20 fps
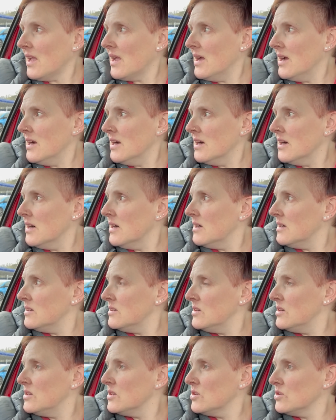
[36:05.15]
I
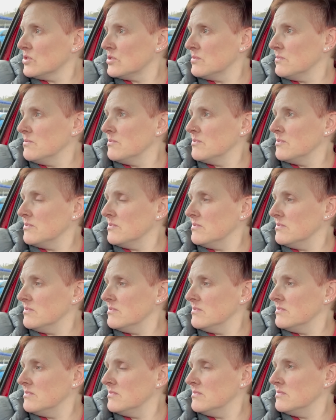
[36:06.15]
got some
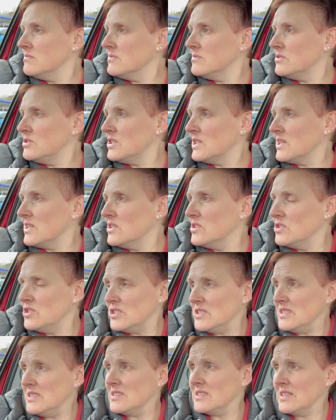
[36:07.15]
chicken and
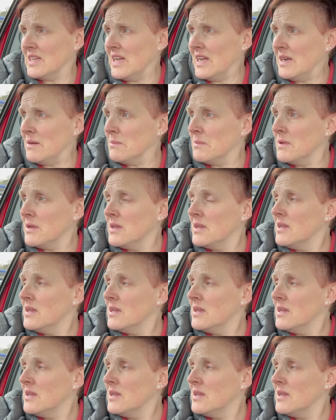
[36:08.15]
cheese and ham,